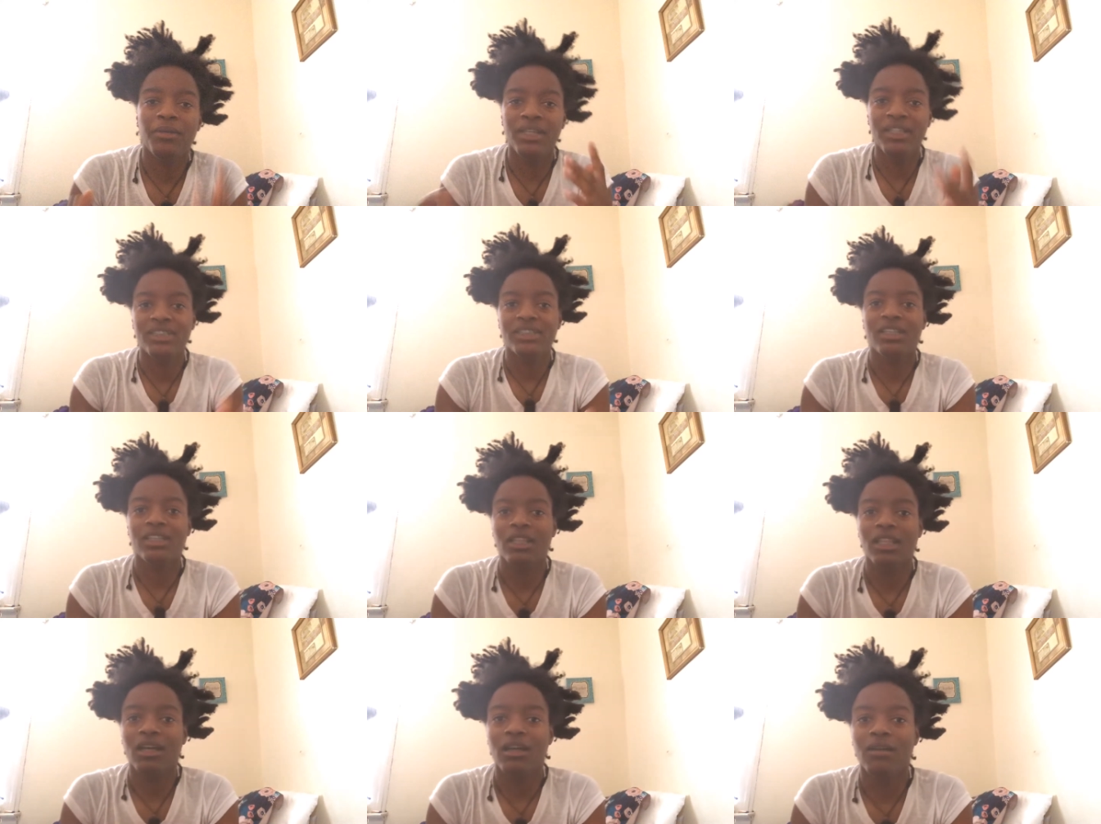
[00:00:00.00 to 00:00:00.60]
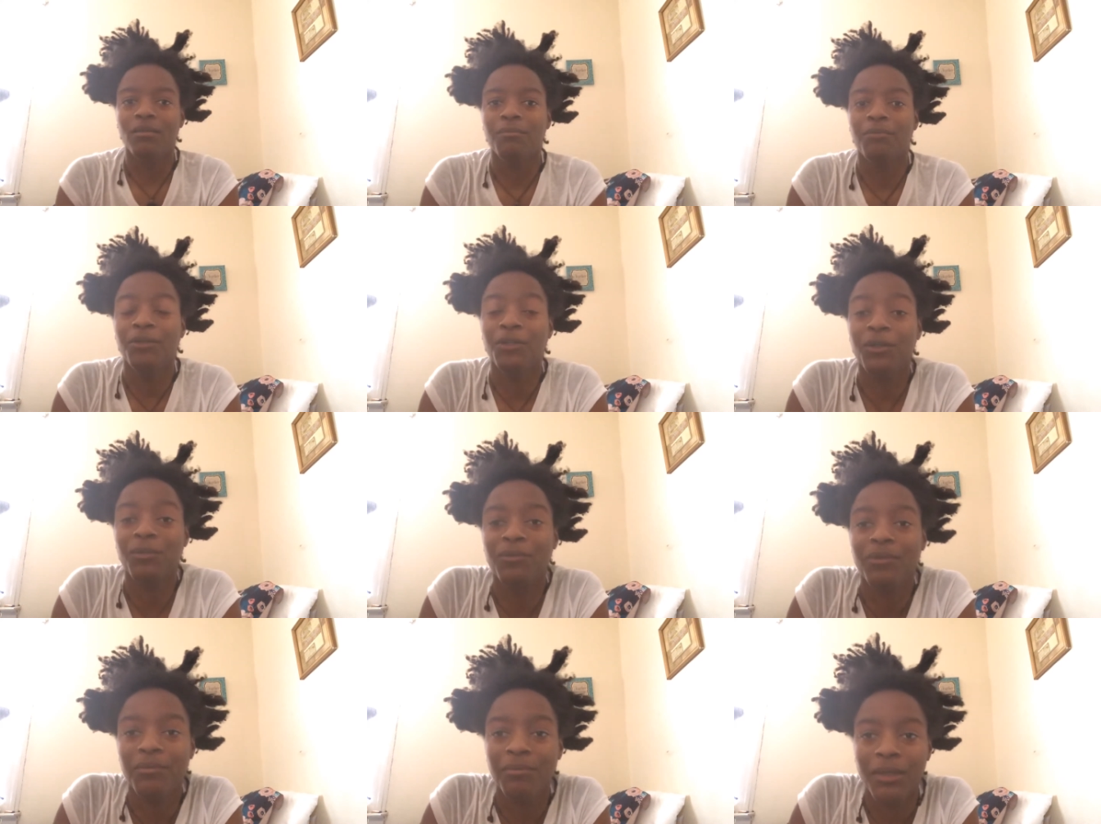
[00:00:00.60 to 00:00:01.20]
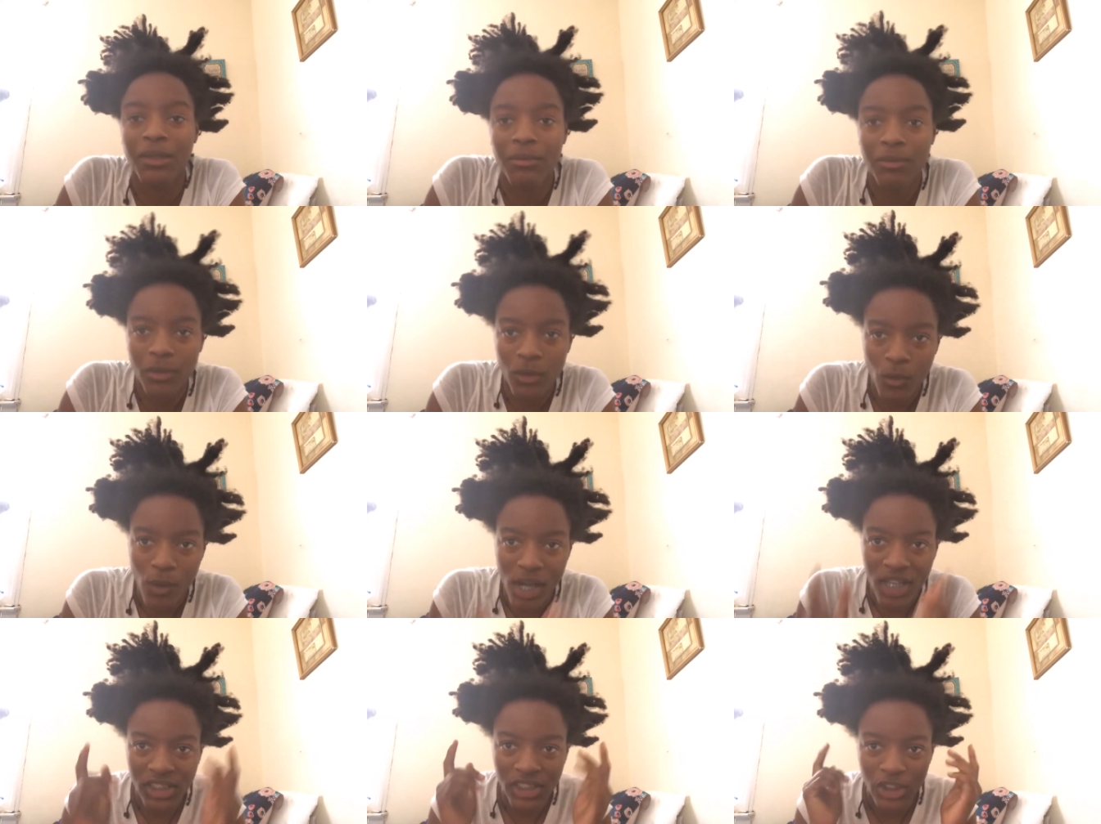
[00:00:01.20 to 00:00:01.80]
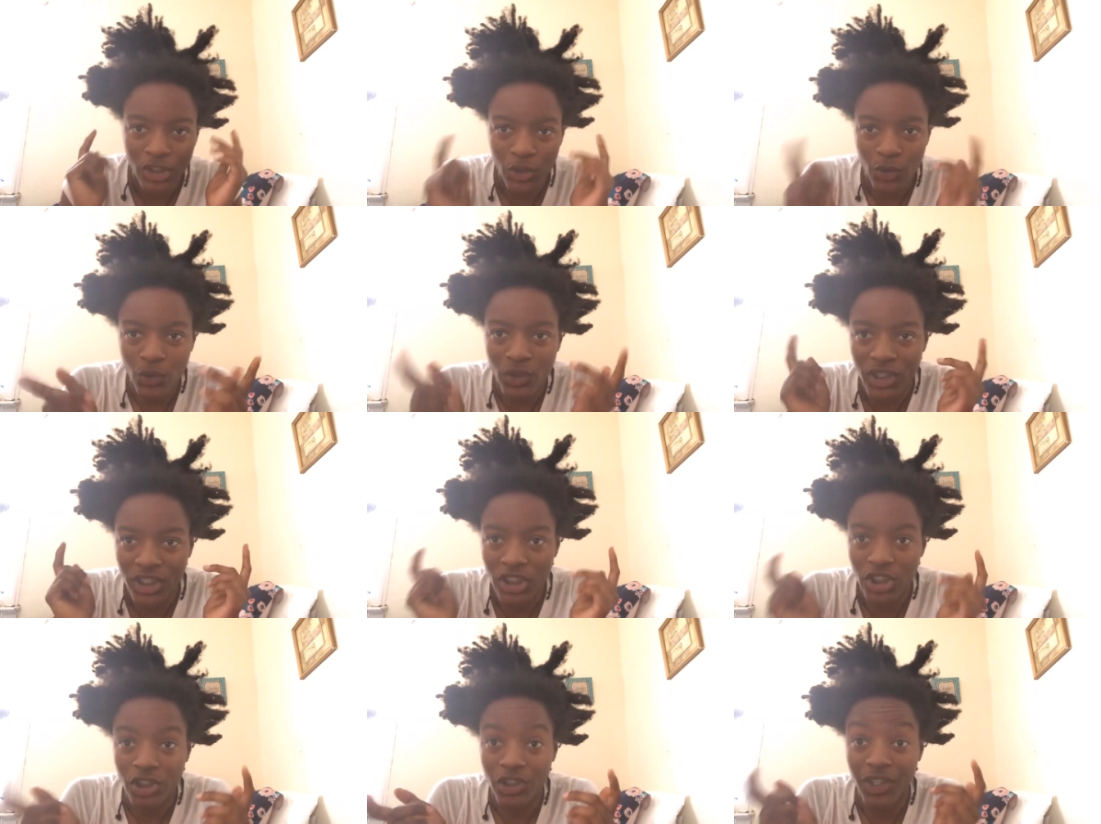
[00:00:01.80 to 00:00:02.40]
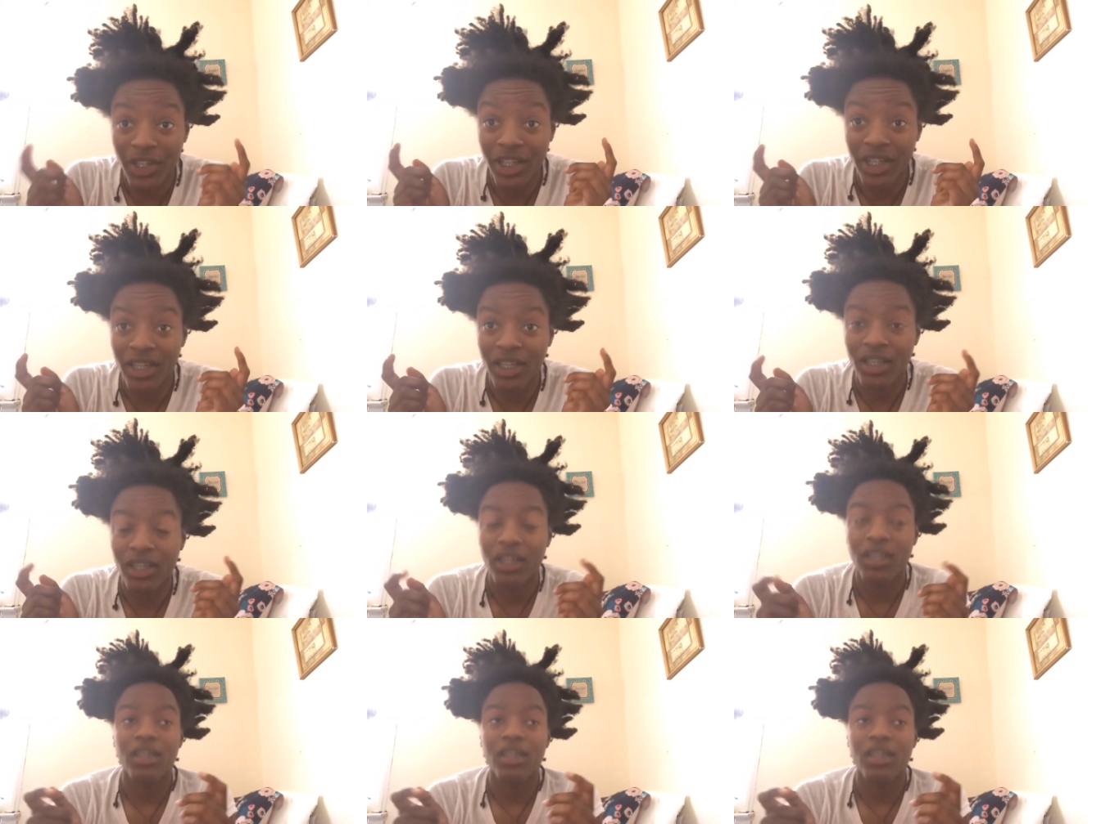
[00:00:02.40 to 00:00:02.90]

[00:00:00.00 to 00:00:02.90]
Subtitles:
Peace and love, beautiful people watching through this screen.